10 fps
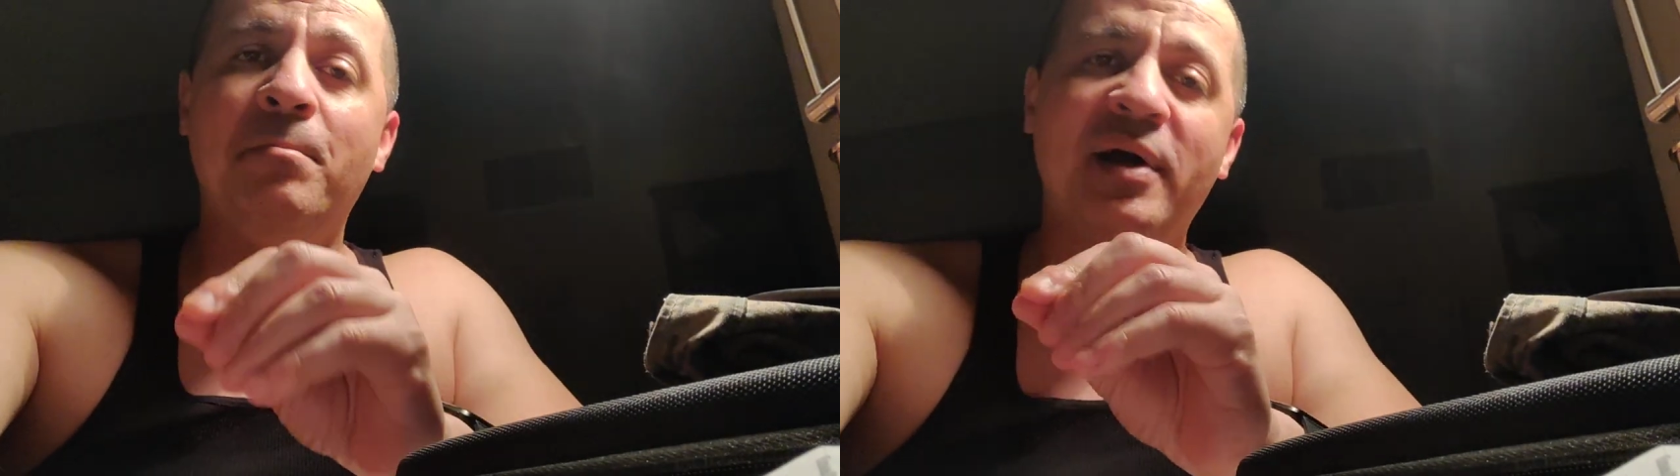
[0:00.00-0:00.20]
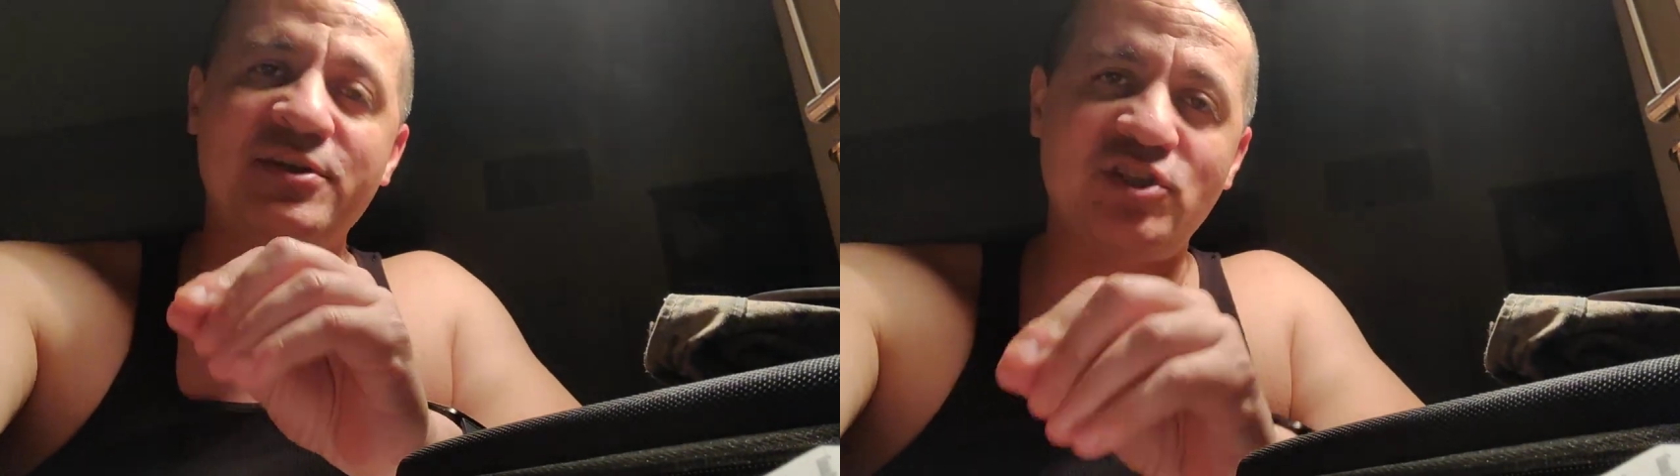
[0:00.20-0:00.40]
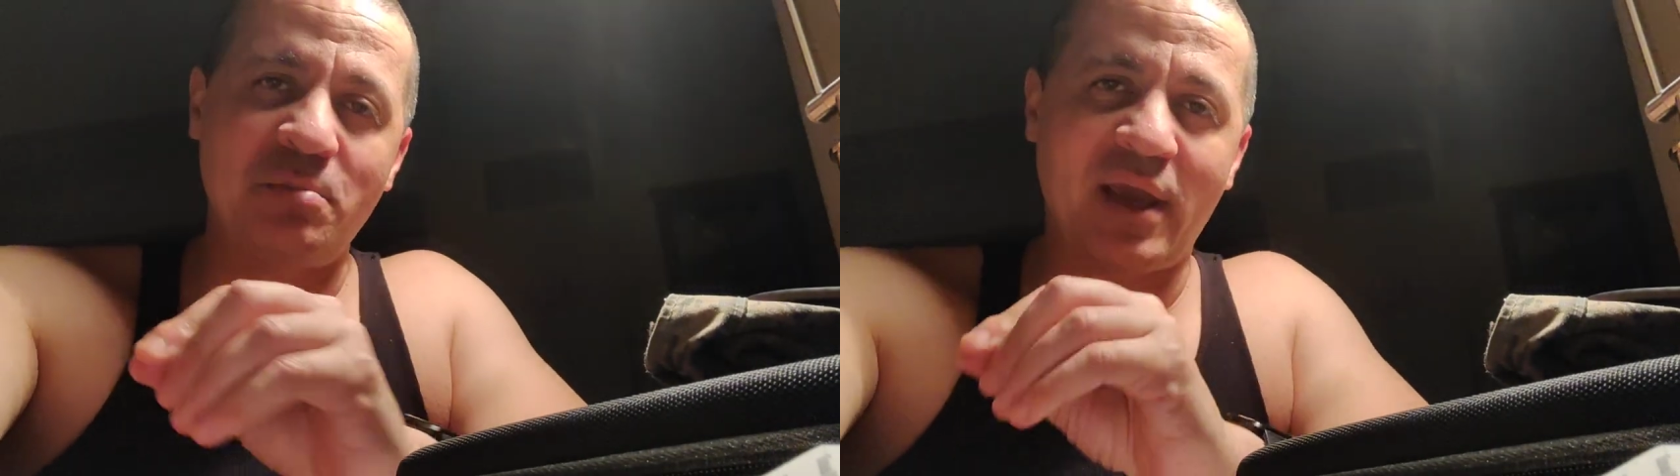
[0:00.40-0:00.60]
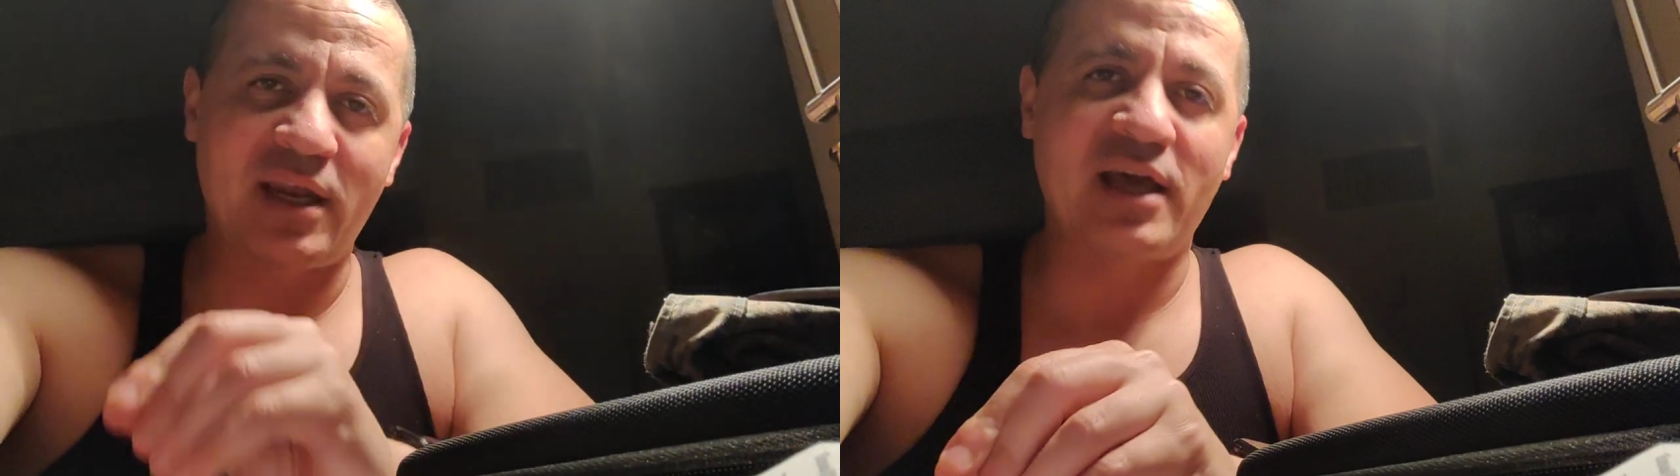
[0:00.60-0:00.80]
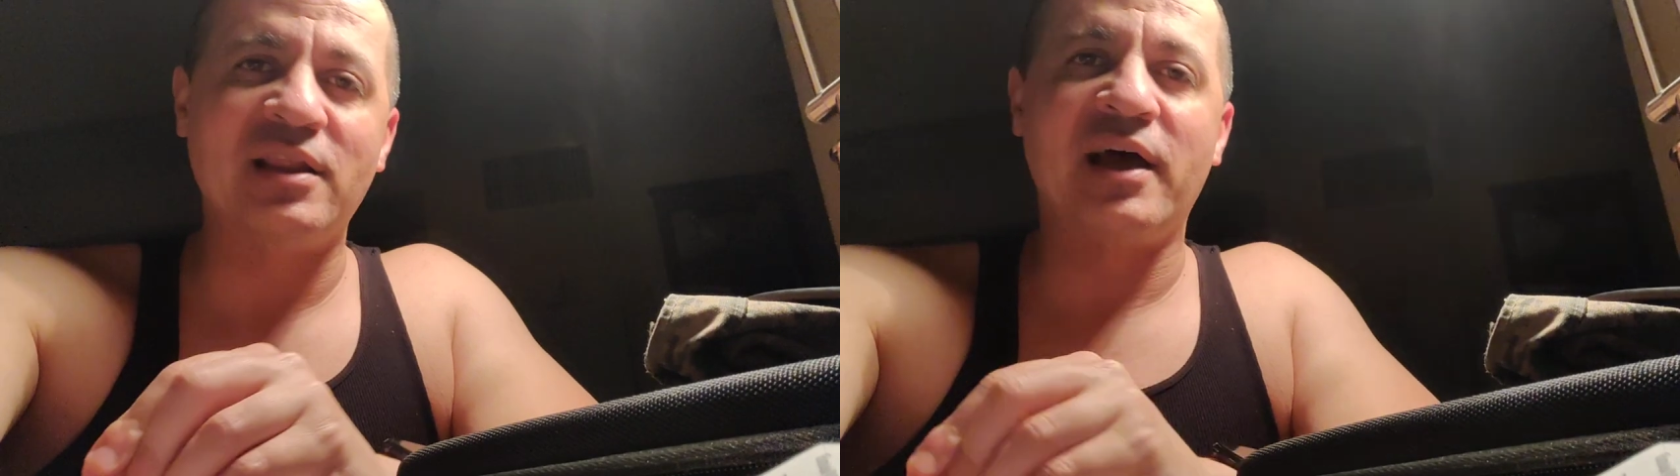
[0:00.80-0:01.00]
But she
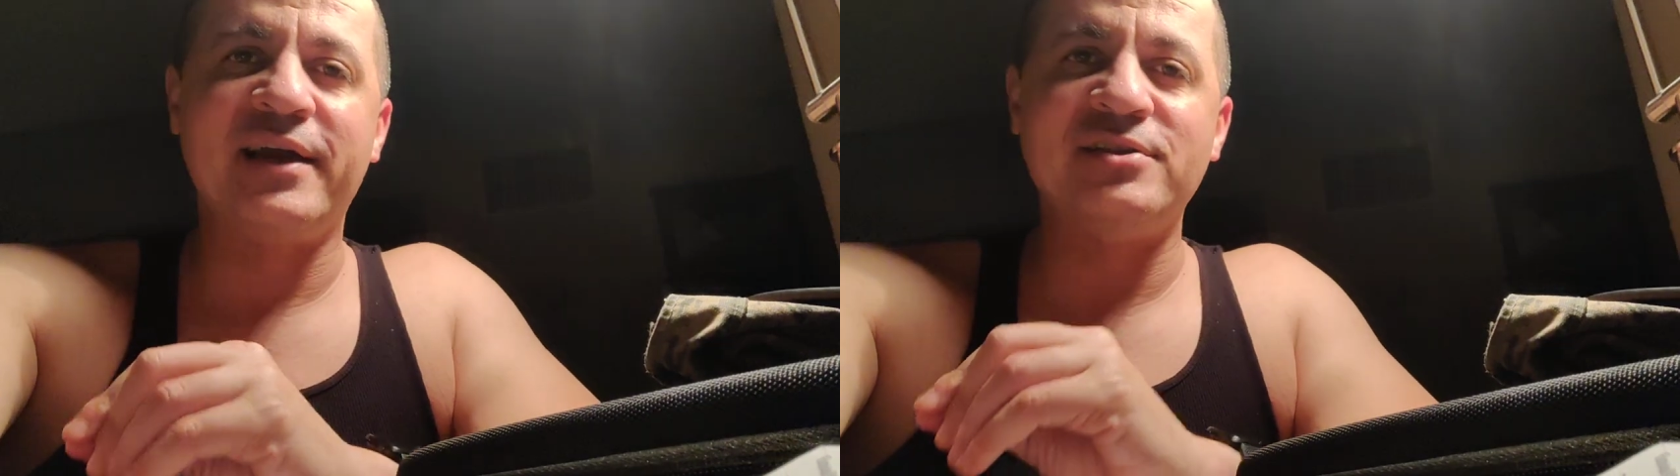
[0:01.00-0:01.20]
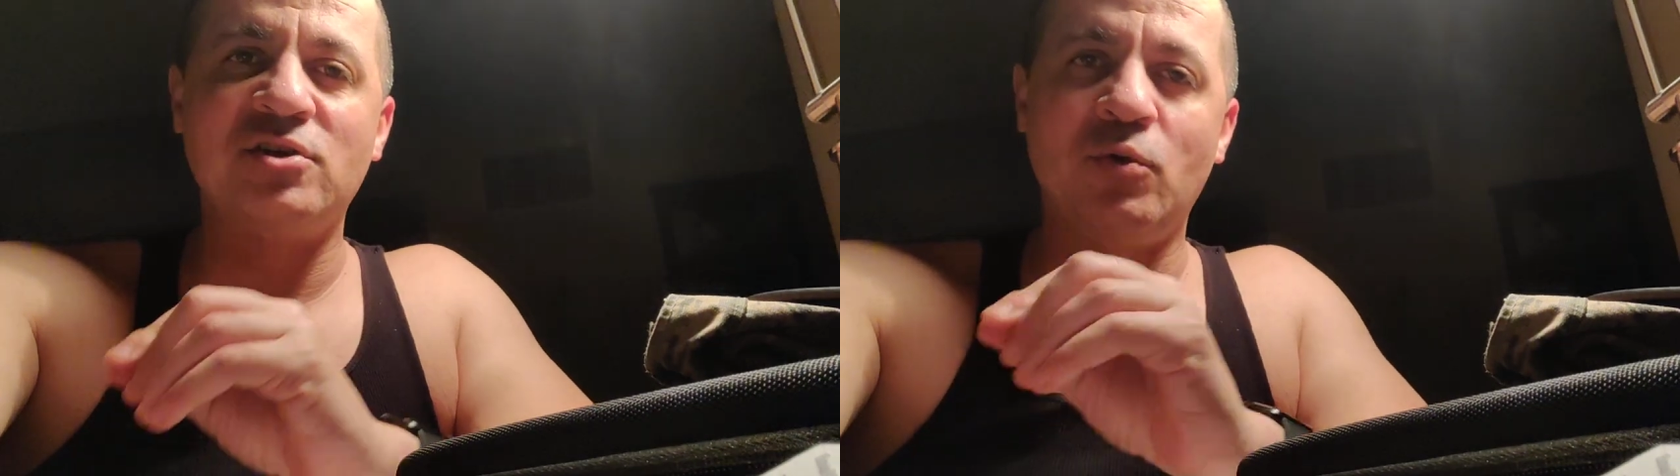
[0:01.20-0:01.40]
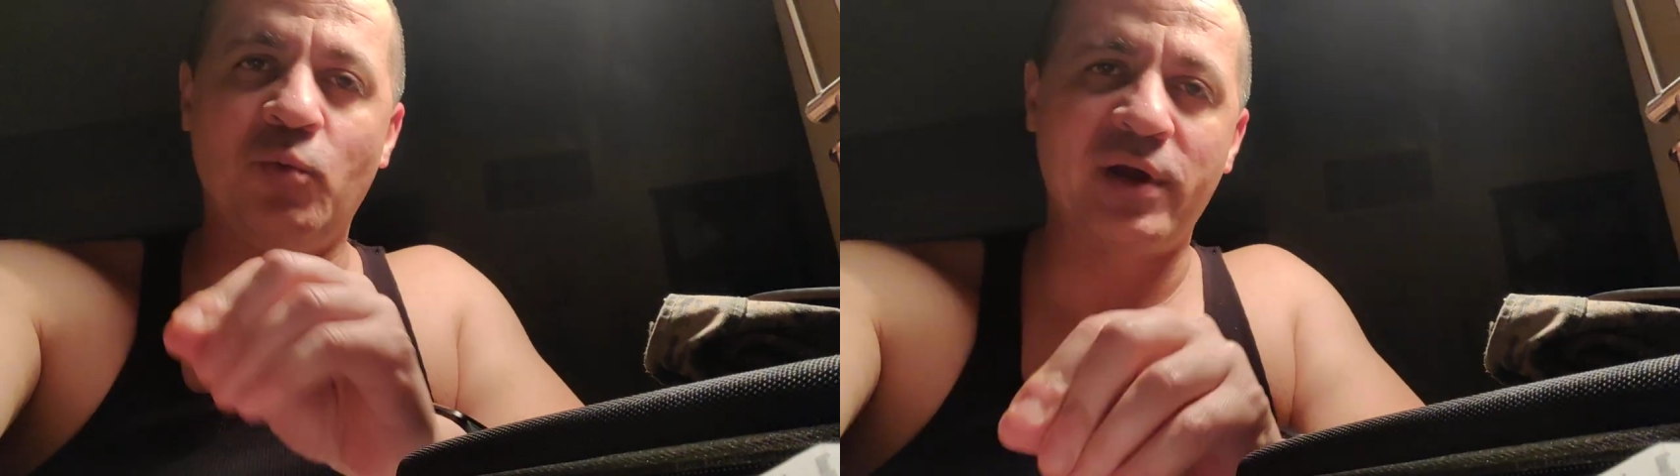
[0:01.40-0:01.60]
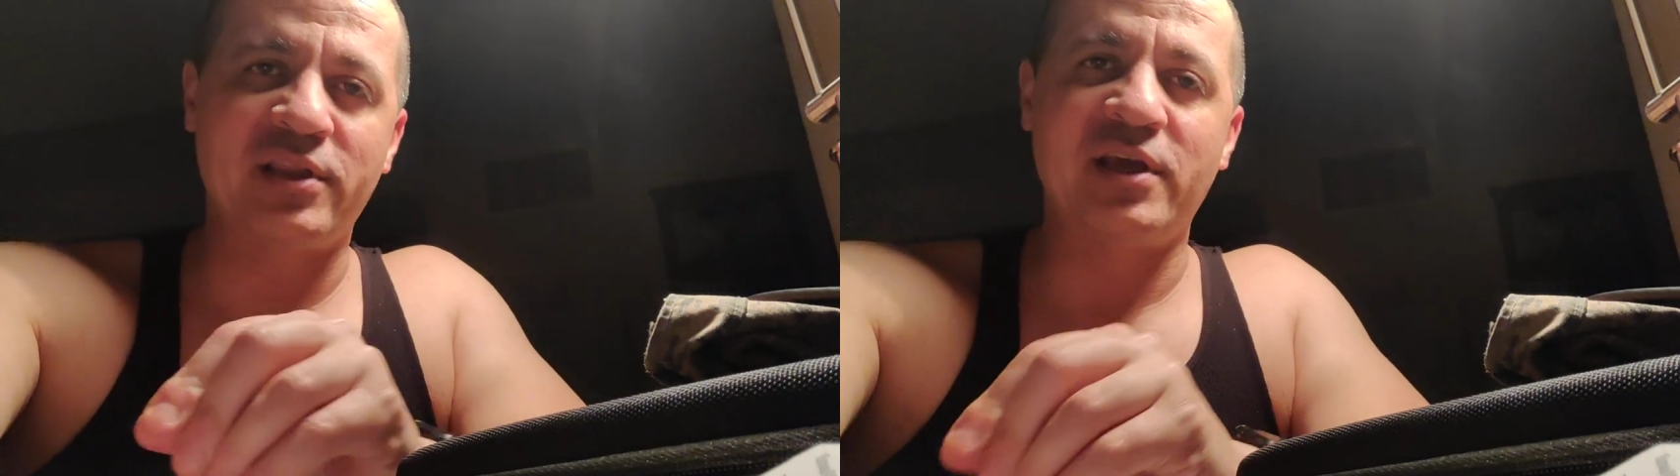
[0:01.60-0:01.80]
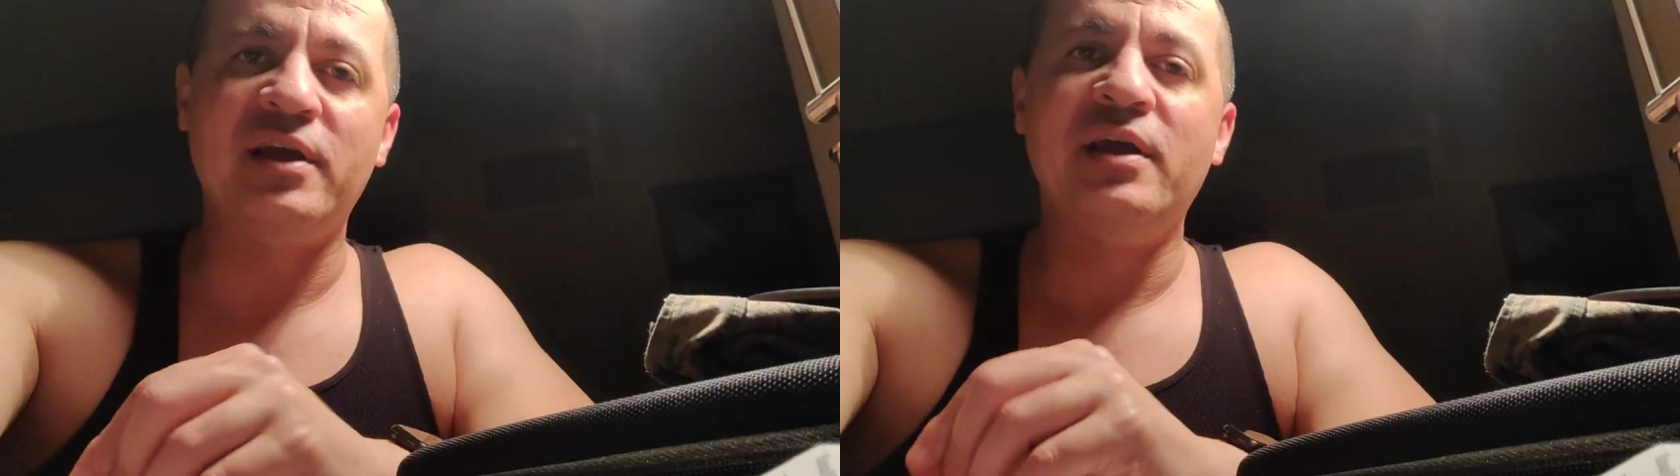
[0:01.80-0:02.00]
made headlines
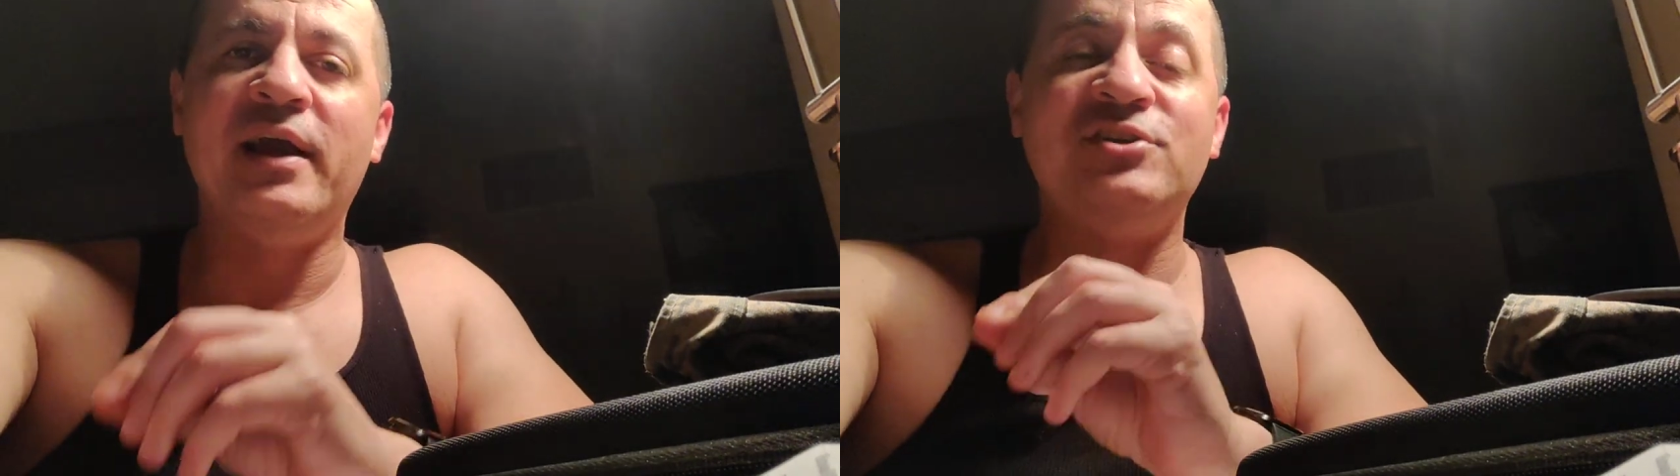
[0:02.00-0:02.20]
with it,